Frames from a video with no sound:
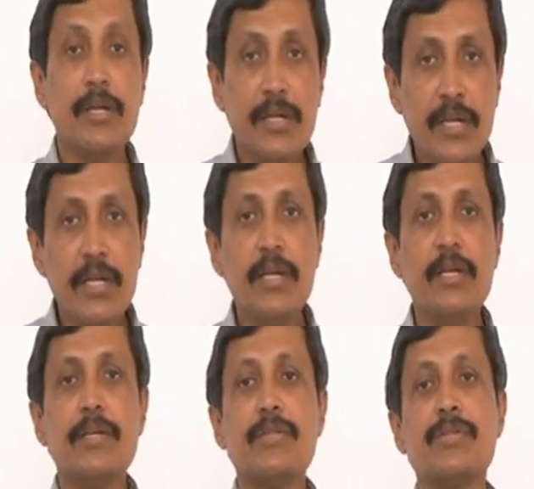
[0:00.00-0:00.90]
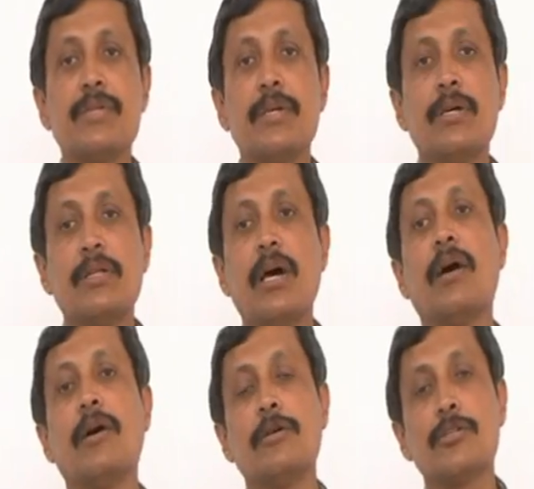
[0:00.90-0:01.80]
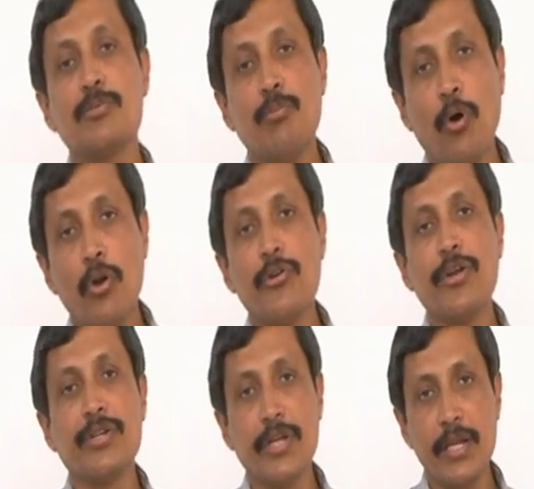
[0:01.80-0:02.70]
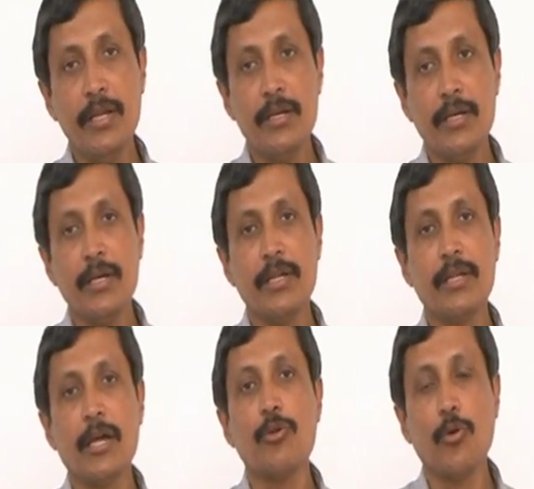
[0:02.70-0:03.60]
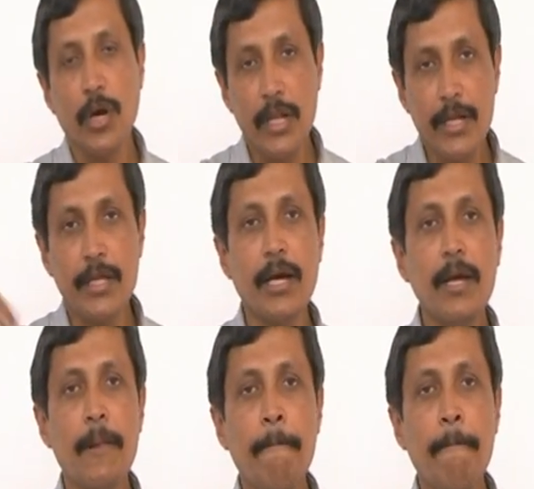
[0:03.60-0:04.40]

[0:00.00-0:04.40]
D is the small retail in the local area,